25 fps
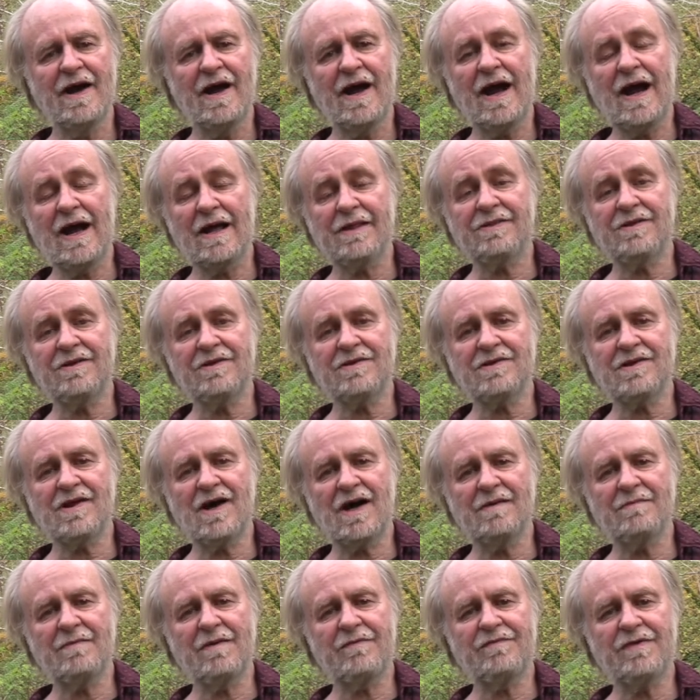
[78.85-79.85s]
at this
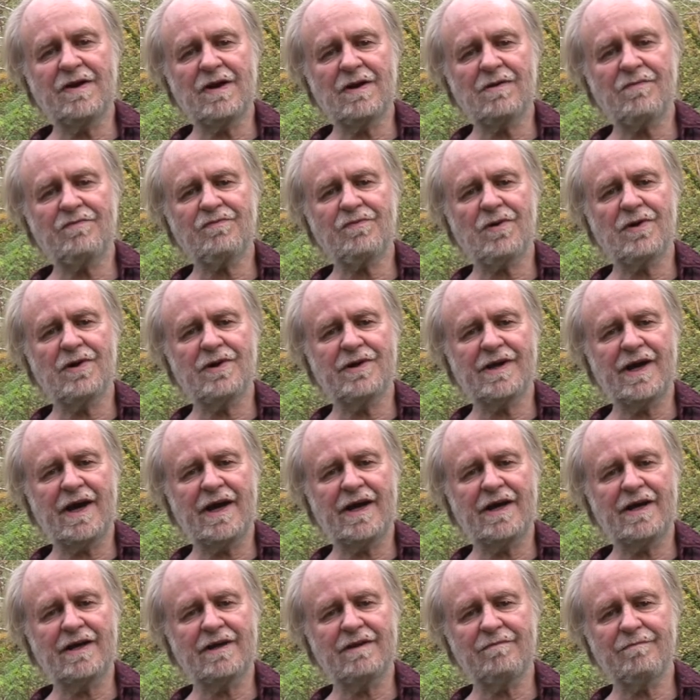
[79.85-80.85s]
time of year for a
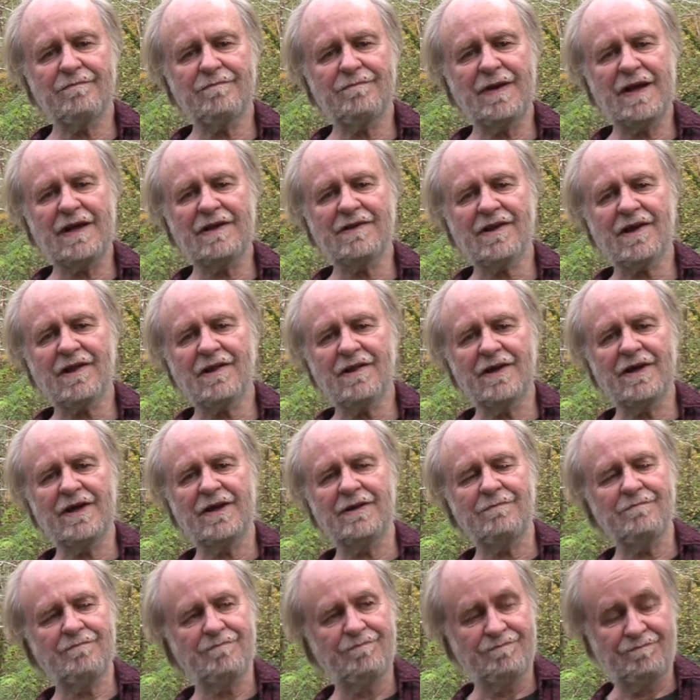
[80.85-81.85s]
day and
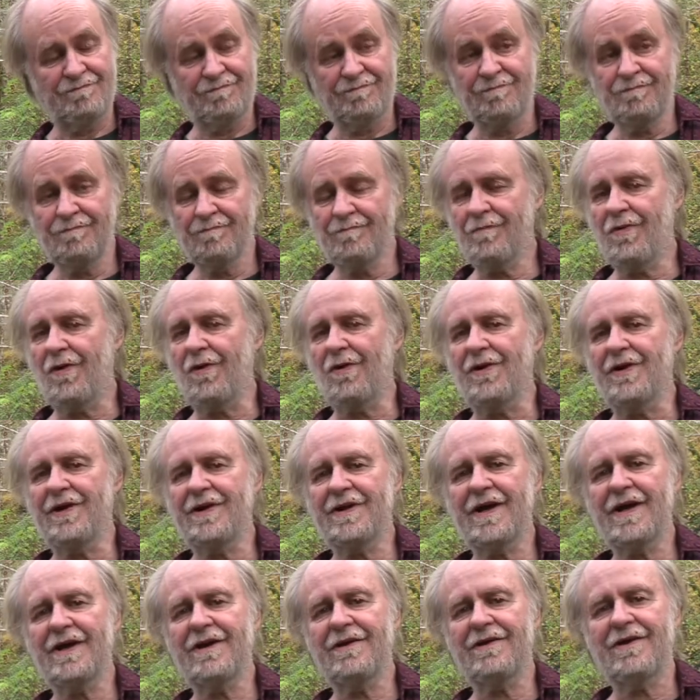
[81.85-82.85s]
basically party
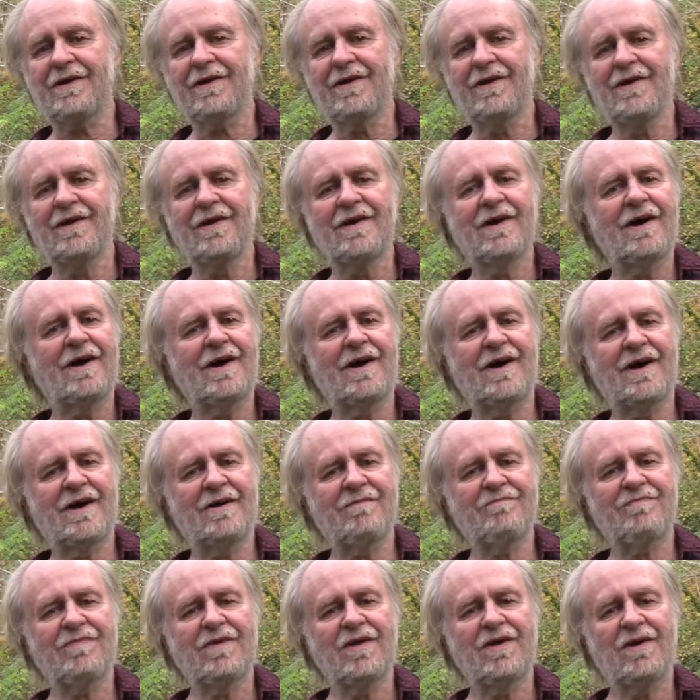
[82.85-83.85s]
down.
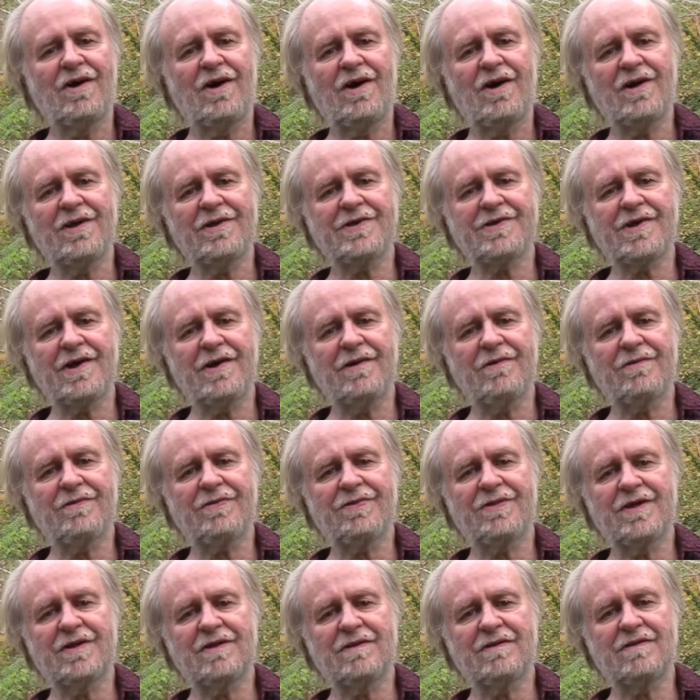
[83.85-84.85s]
This
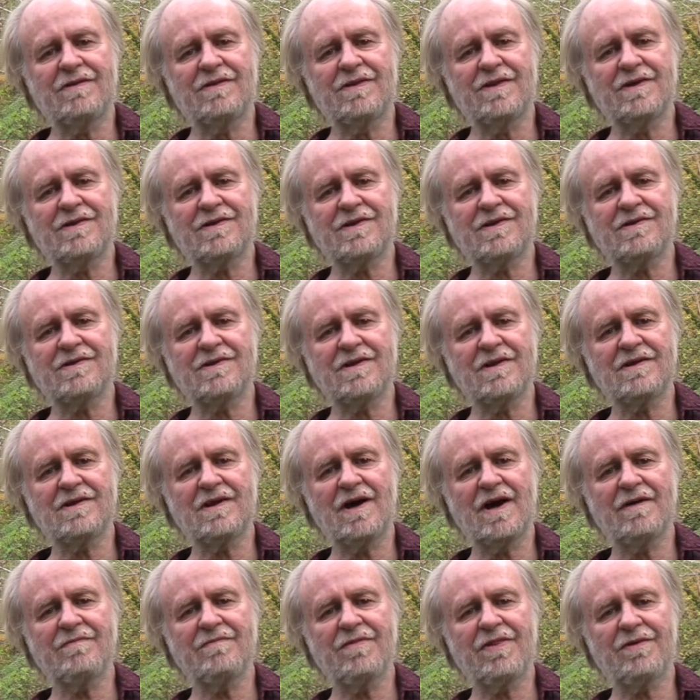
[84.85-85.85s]
is the
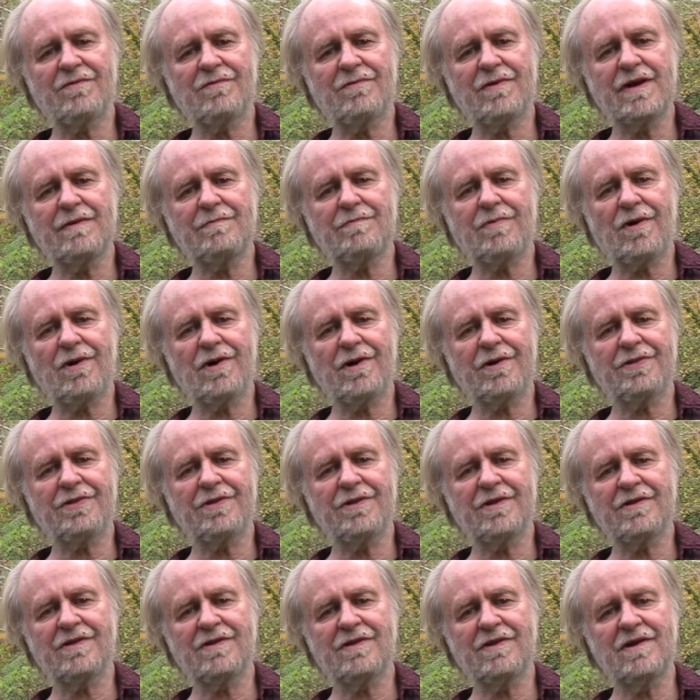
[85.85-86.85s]
time of the rebirth,
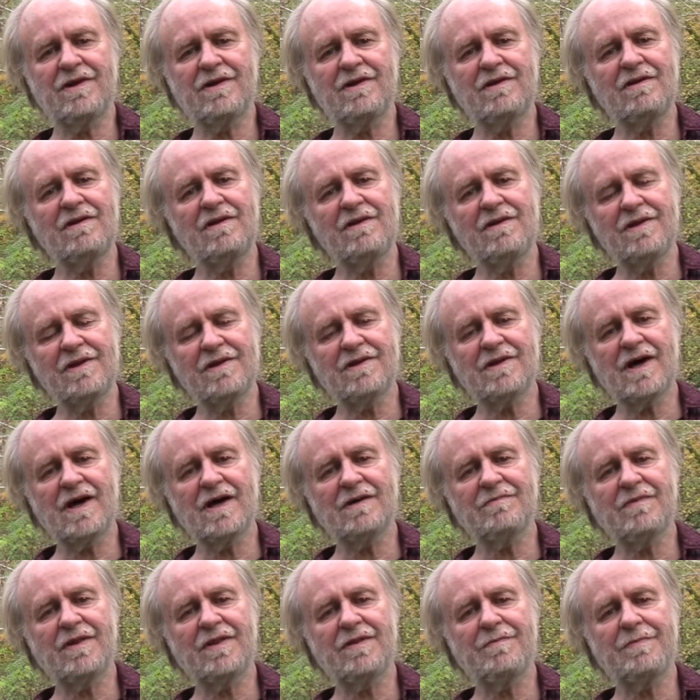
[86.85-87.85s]
the
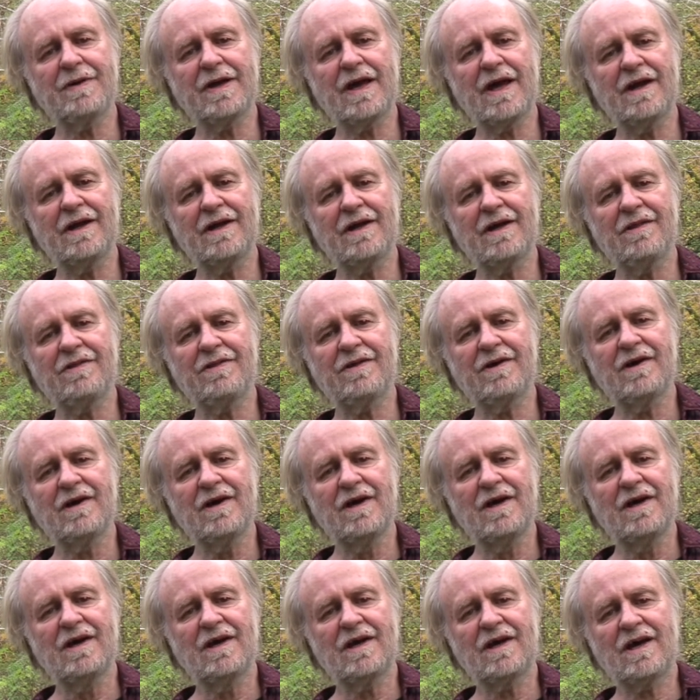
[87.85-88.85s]
time of the beginning of the
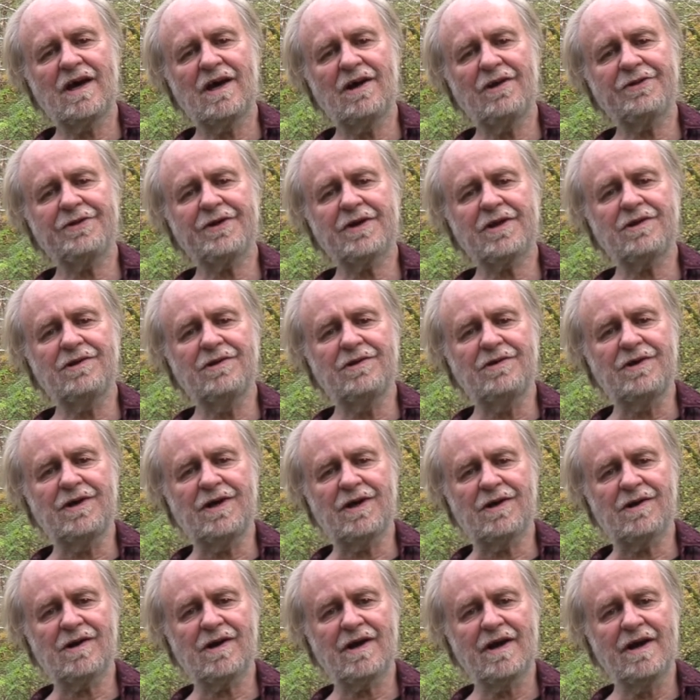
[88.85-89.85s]
Celtic New
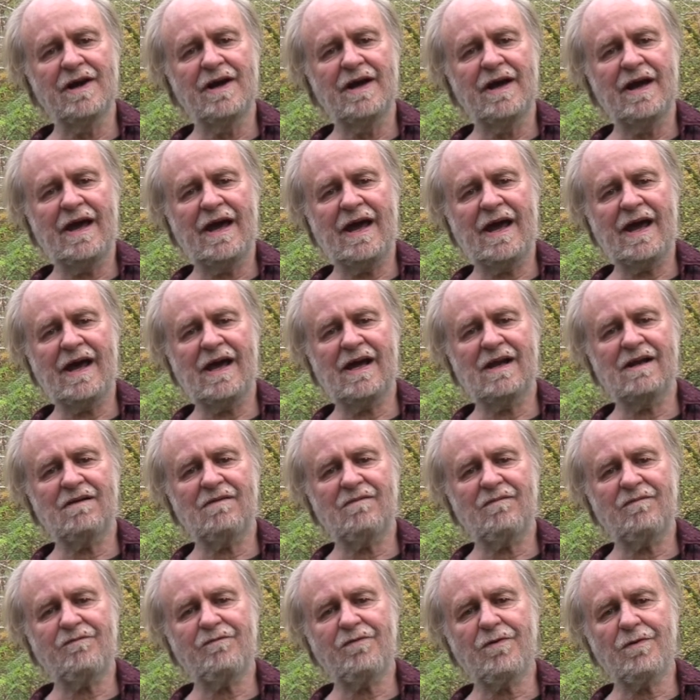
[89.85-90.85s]
Year, and
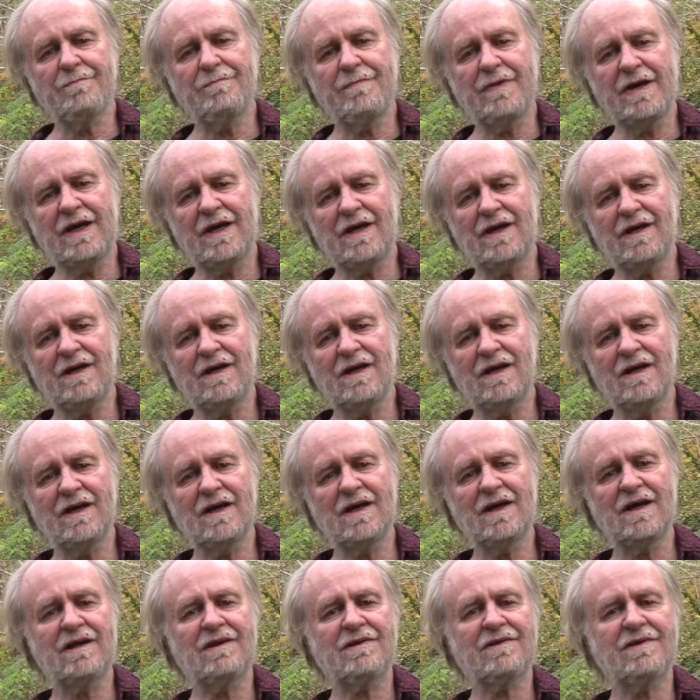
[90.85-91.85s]
for me,
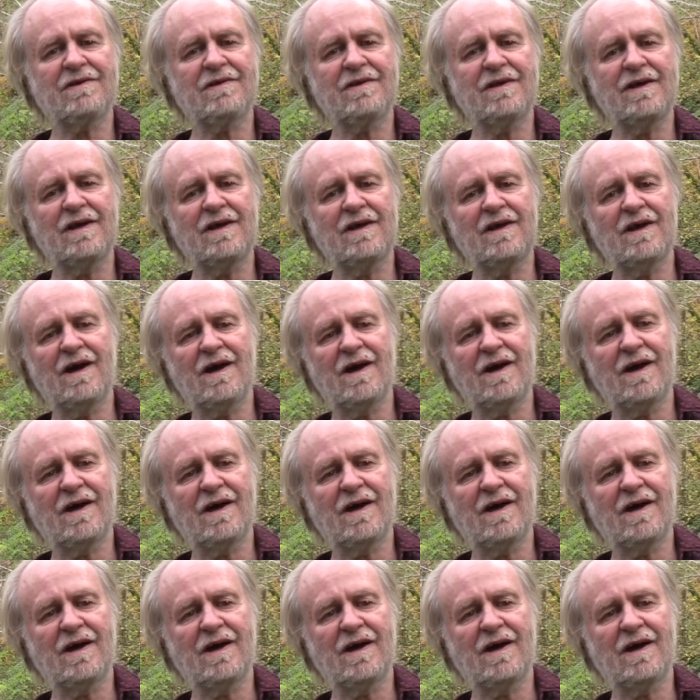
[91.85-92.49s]
it's the